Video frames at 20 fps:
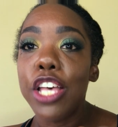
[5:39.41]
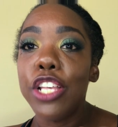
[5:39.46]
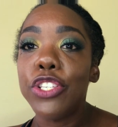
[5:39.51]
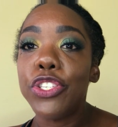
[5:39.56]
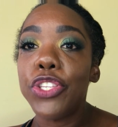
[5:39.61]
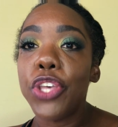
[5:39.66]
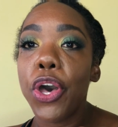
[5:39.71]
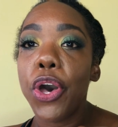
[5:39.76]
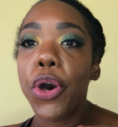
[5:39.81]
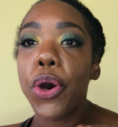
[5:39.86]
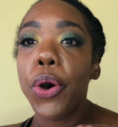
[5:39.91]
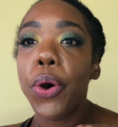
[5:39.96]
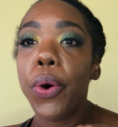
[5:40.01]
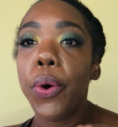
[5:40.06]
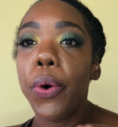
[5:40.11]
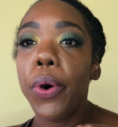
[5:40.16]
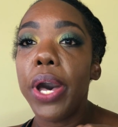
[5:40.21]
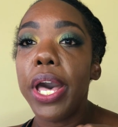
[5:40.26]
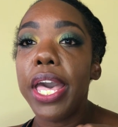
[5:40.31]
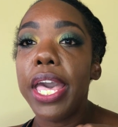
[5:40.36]

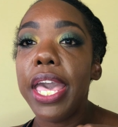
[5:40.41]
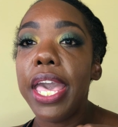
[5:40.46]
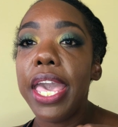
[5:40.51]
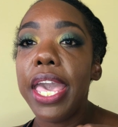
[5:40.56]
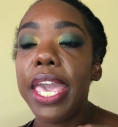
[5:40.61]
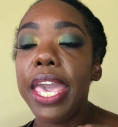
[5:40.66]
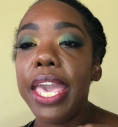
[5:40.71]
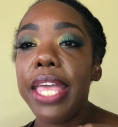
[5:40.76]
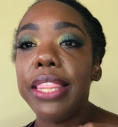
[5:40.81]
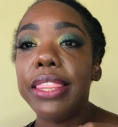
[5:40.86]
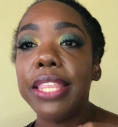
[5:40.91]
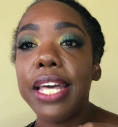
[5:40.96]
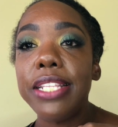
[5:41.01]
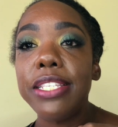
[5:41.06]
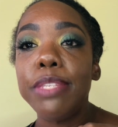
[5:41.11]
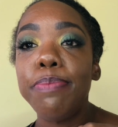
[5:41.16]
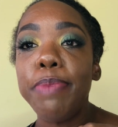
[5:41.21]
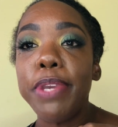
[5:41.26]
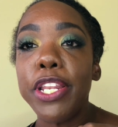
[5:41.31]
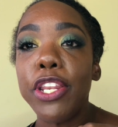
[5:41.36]
So it
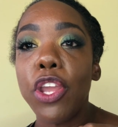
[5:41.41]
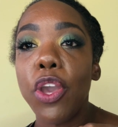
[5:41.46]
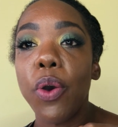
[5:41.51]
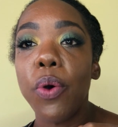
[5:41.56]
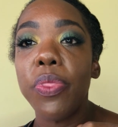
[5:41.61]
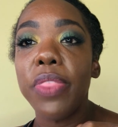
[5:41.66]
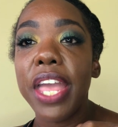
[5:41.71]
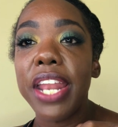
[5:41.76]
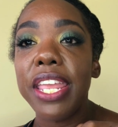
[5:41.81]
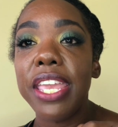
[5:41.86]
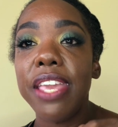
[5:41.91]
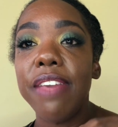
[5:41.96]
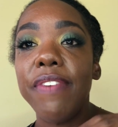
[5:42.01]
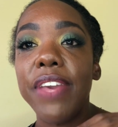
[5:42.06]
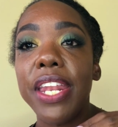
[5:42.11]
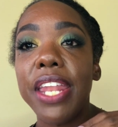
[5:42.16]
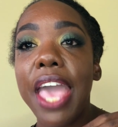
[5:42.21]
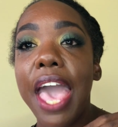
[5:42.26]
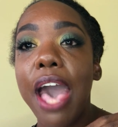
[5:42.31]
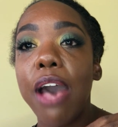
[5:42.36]
lets me know that
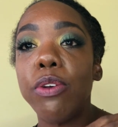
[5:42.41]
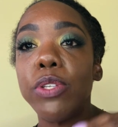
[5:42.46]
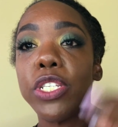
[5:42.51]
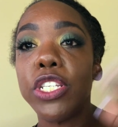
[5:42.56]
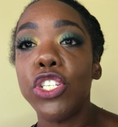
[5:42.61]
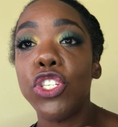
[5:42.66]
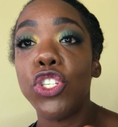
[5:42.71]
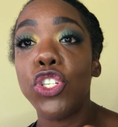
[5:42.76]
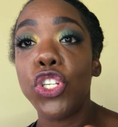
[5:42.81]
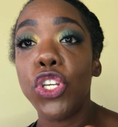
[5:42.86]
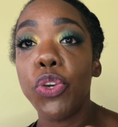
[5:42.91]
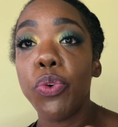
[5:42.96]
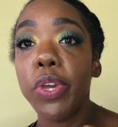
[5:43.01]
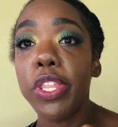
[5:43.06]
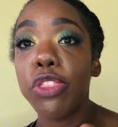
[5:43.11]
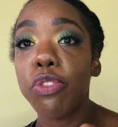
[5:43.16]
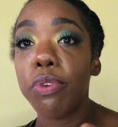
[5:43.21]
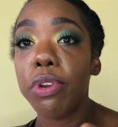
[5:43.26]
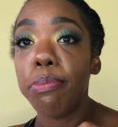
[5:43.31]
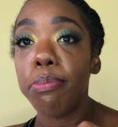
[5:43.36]
even houses 2
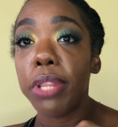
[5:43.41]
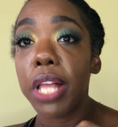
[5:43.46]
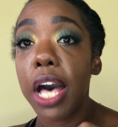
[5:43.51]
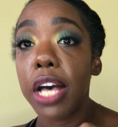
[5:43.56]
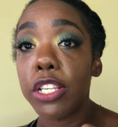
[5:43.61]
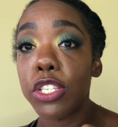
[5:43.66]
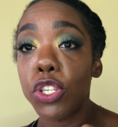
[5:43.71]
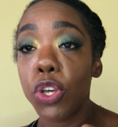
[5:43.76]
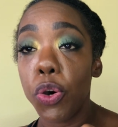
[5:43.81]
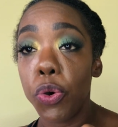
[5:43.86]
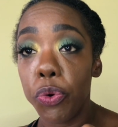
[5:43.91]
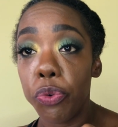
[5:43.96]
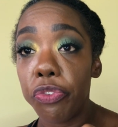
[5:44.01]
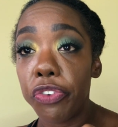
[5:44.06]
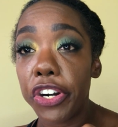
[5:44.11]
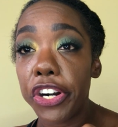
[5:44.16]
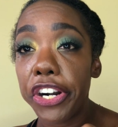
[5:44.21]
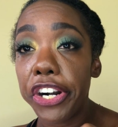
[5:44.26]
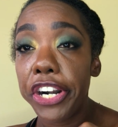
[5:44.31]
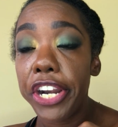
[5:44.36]
and 3 blocks
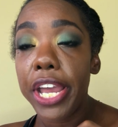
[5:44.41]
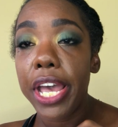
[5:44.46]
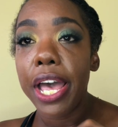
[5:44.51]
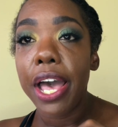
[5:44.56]
over